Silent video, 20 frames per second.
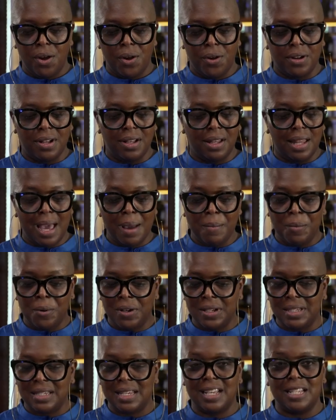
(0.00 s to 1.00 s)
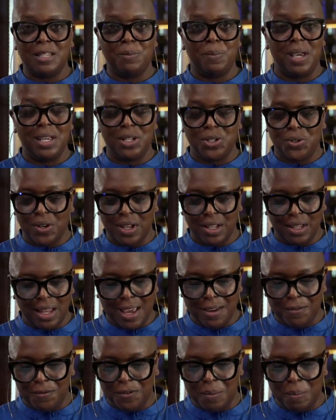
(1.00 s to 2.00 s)
her glamorous expatriate
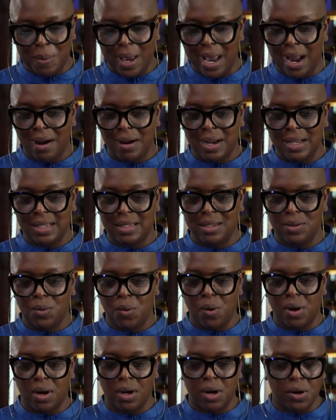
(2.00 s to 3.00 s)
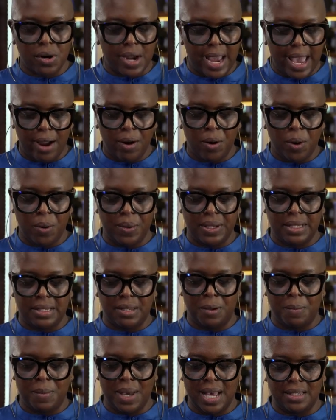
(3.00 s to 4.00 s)
life in Paris, or her
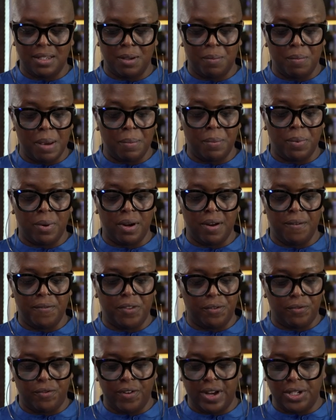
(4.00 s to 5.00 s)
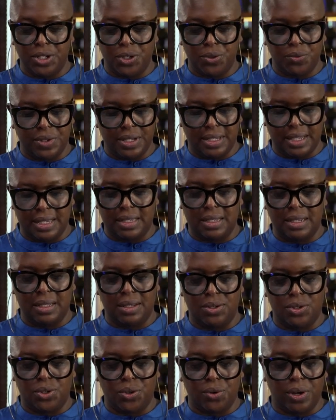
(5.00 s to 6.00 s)
heroism as a member of the French
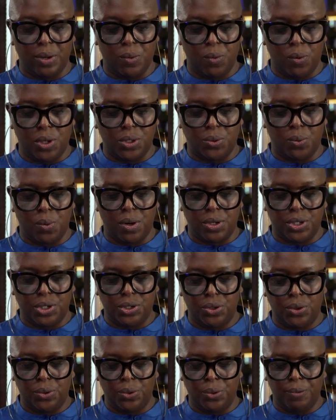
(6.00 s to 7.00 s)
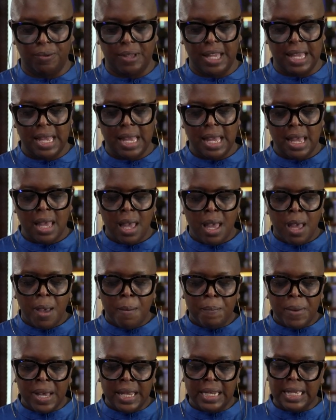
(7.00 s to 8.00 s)
resistance during World War Two.
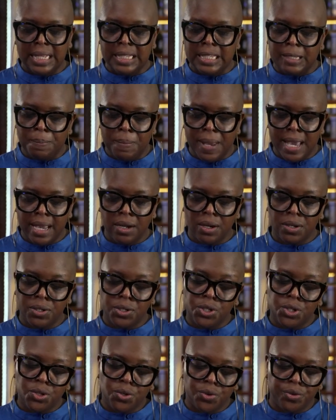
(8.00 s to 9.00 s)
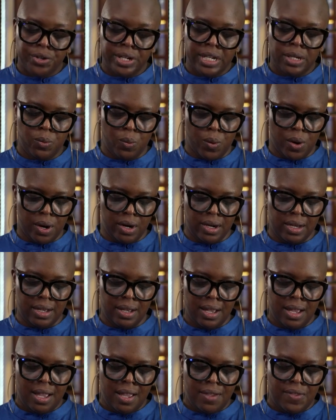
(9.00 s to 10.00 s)
But it's Baker's screen work
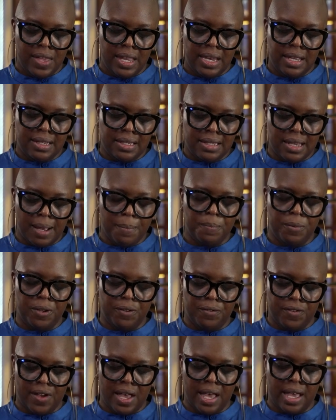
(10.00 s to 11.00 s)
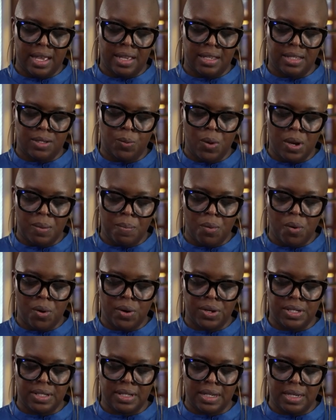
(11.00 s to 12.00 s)
that exemplifies what
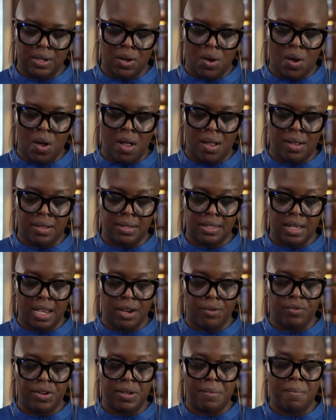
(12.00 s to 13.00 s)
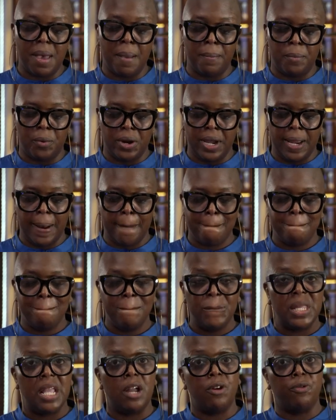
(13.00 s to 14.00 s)
Morrison calls a rememory,
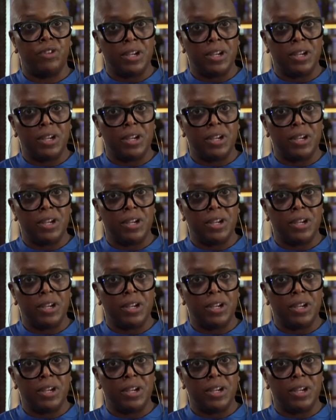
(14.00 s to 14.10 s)
a